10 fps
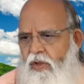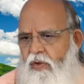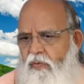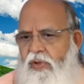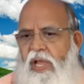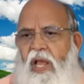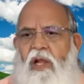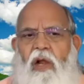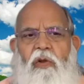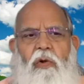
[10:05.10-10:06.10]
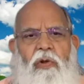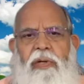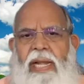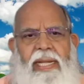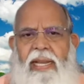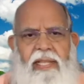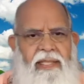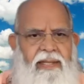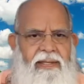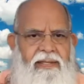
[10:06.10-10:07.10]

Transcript: we are not going to get anything.